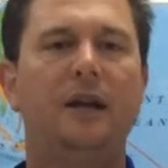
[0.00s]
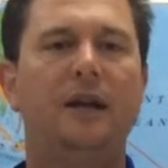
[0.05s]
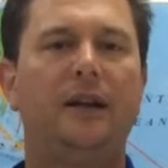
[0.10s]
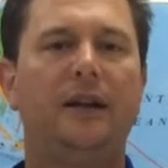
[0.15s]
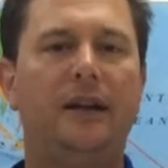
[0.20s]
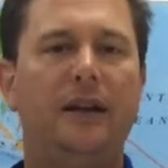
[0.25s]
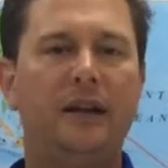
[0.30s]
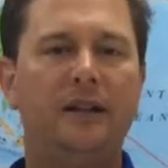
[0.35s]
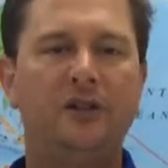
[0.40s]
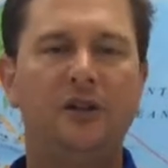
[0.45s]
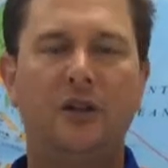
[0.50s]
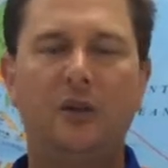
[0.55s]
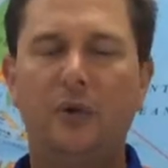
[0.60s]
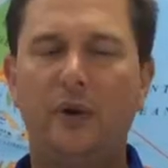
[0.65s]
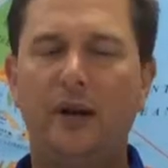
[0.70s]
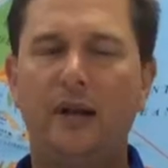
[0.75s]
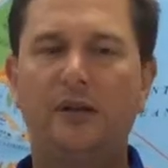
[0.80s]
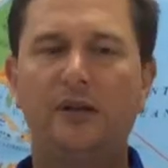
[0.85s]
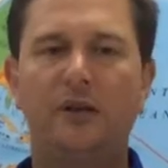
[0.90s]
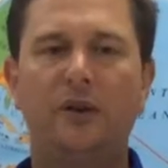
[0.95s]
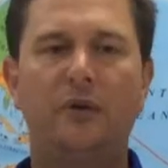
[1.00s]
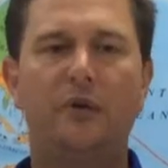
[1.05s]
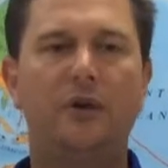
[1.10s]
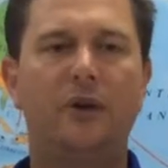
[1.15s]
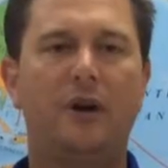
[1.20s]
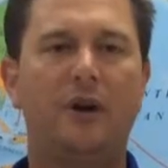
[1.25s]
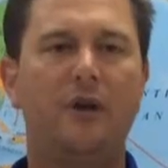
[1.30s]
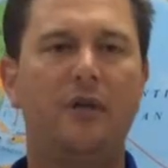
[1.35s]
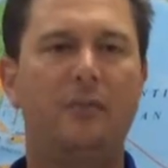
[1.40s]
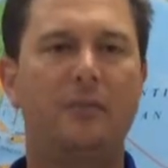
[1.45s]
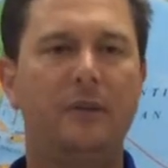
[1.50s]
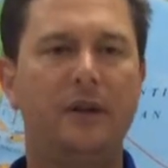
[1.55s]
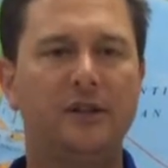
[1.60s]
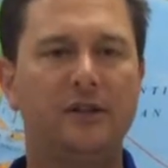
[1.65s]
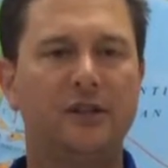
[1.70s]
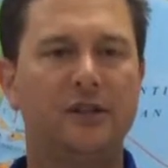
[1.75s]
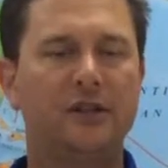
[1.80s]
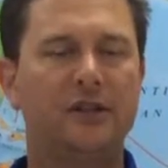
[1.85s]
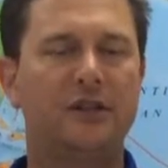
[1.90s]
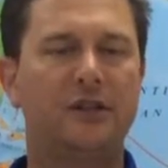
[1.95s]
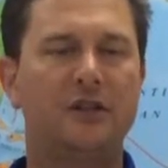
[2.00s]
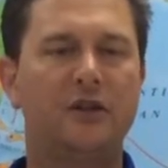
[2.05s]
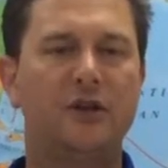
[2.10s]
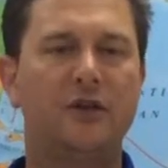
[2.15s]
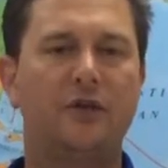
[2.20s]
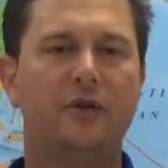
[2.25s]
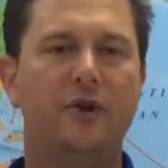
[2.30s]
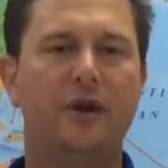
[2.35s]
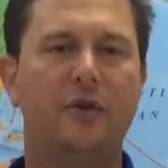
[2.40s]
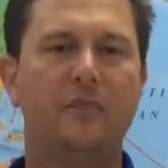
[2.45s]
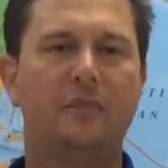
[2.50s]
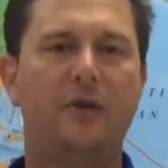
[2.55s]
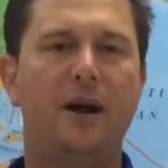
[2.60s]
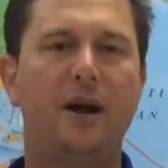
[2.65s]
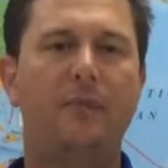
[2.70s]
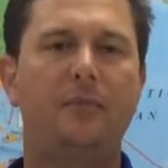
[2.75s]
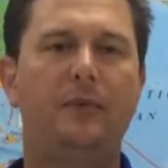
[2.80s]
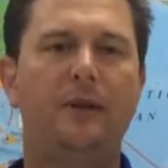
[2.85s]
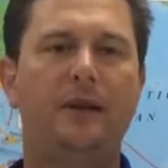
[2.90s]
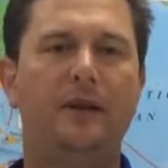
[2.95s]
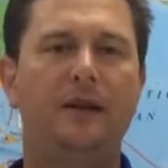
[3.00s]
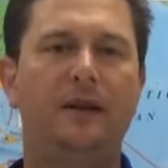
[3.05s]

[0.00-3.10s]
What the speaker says: kings and queens owned all the businesses and owned all the property,